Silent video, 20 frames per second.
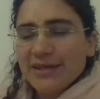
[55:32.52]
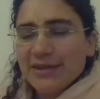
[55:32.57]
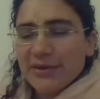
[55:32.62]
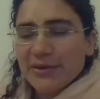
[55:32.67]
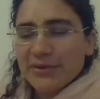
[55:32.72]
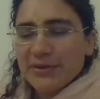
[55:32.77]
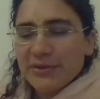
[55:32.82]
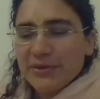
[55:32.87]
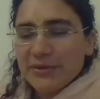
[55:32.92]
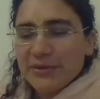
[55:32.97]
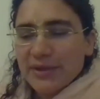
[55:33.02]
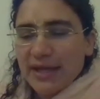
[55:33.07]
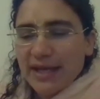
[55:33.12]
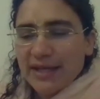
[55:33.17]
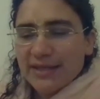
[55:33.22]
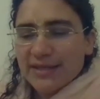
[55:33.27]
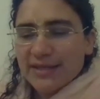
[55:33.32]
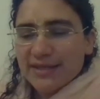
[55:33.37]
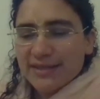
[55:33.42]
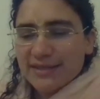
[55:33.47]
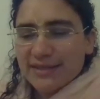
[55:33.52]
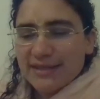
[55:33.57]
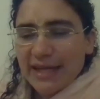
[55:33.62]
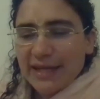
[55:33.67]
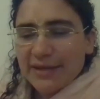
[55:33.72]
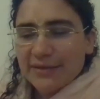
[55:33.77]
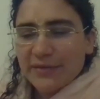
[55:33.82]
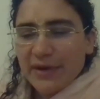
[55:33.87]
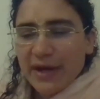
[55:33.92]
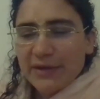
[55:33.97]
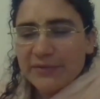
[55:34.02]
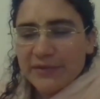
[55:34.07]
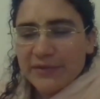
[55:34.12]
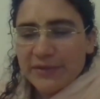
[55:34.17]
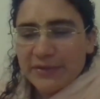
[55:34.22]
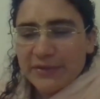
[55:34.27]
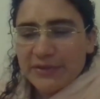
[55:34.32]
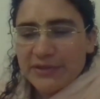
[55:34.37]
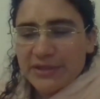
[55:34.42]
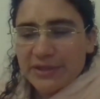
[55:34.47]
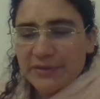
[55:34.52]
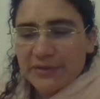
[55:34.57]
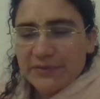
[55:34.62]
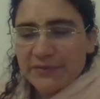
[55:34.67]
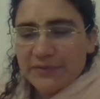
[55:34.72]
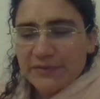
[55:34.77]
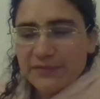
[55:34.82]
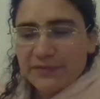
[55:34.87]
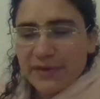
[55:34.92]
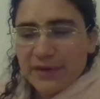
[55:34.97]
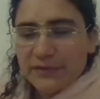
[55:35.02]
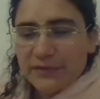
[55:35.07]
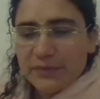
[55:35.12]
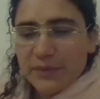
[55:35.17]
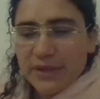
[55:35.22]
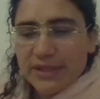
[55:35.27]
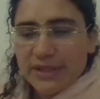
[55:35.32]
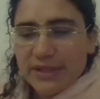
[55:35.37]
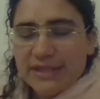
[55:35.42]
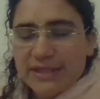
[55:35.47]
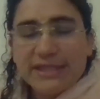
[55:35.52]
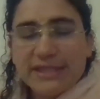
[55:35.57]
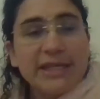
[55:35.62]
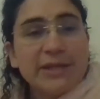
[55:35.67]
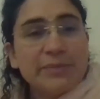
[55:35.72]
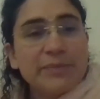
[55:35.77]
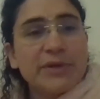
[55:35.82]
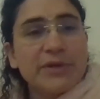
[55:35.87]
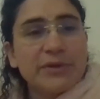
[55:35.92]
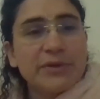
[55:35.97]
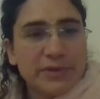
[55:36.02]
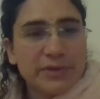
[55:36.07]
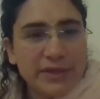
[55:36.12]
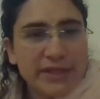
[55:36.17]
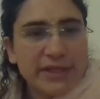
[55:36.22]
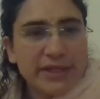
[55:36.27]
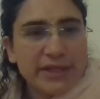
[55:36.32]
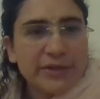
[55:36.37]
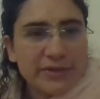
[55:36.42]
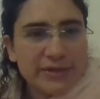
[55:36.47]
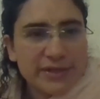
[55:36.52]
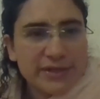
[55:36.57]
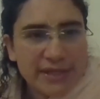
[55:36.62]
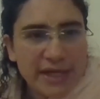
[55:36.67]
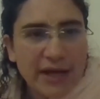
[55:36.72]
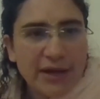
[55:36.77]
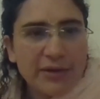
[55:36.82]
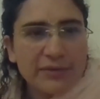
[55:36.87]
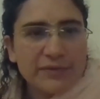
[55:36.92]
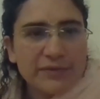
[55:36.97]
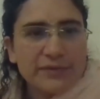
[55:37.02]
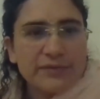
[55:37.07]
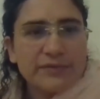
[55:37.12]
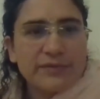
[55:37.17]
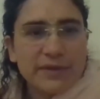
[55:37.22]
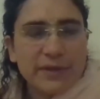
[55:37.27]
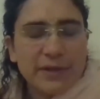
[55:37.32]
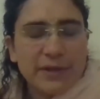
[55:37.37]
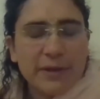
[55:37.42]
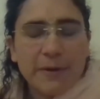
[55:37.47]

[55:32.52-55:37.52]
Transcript: you know, you can take refuge of what is deeper within yourself.